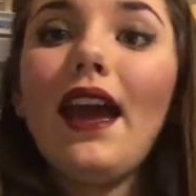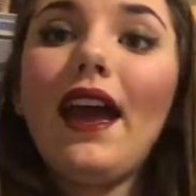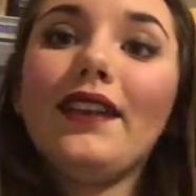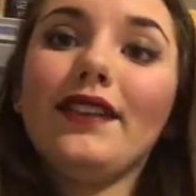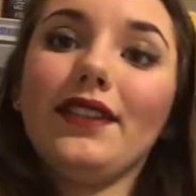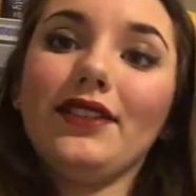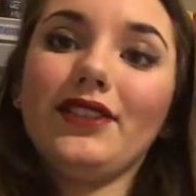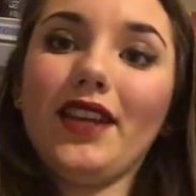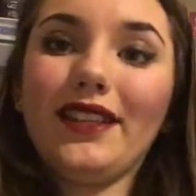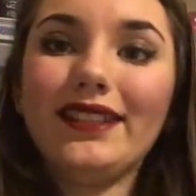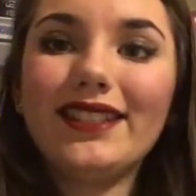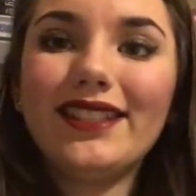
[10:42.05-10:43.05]
and in the
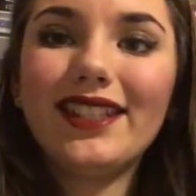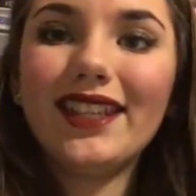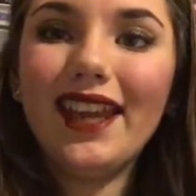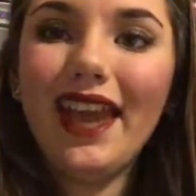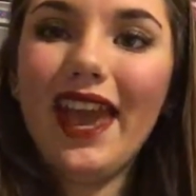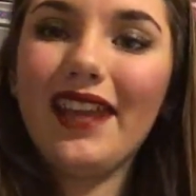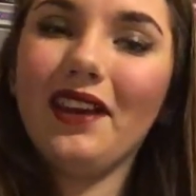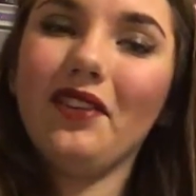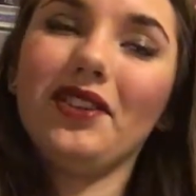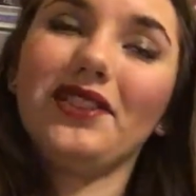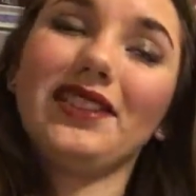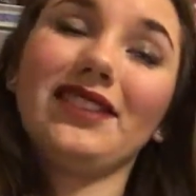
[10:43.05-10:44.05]
chest, and I
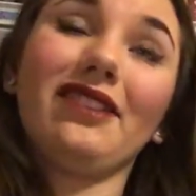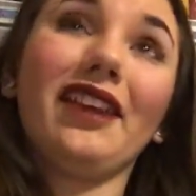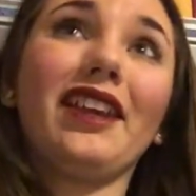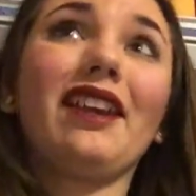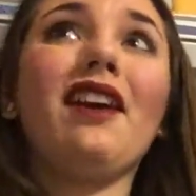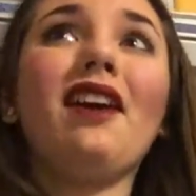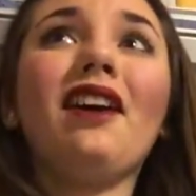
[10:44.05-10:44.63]
was just like,